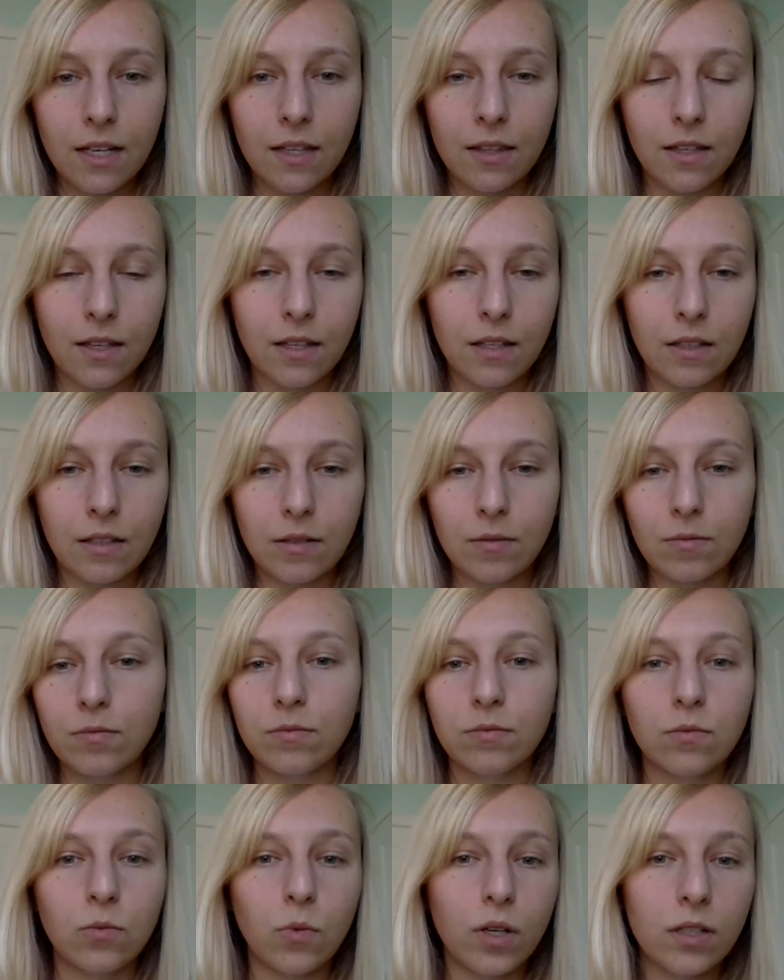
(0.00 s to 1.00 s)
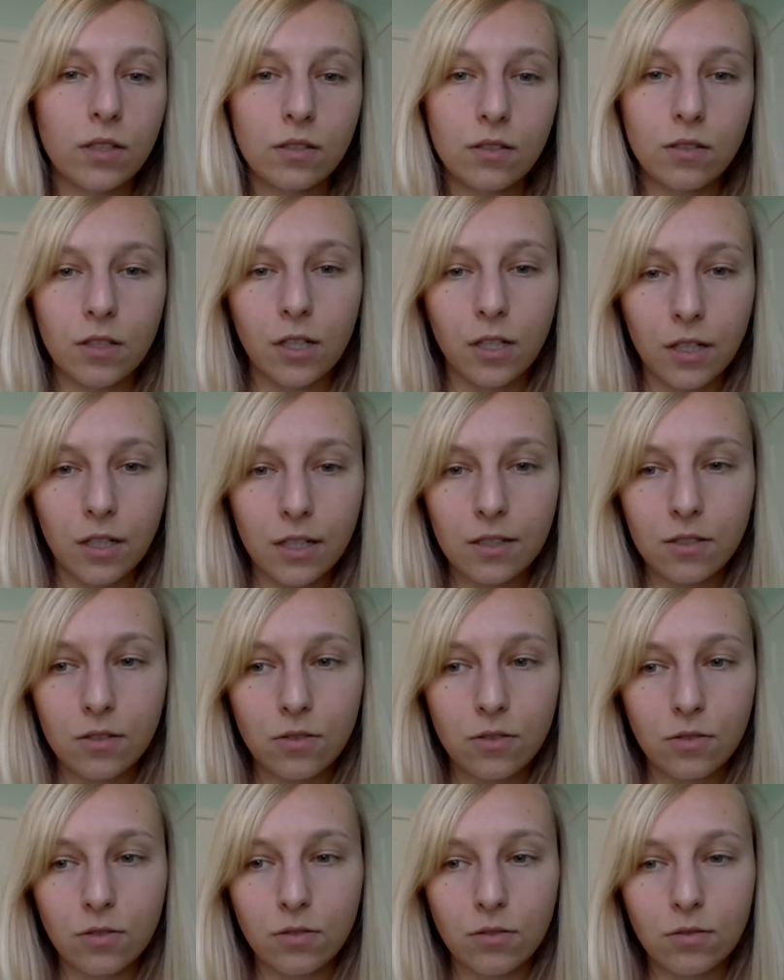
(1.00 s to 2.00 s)
and then 1:30
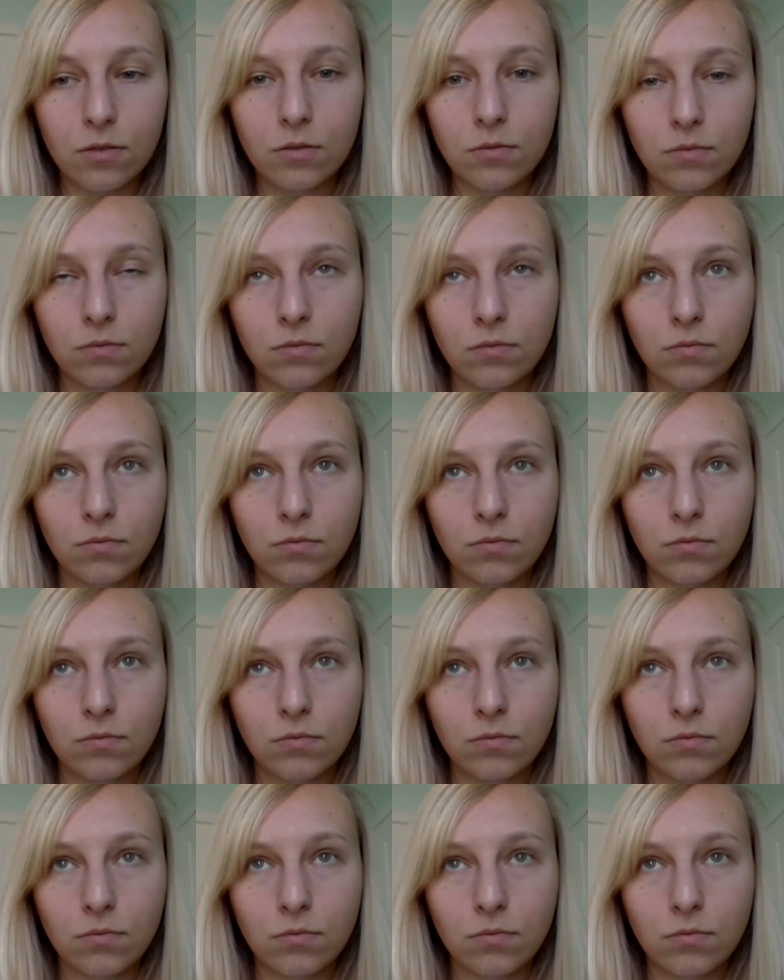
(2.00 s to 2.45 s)
to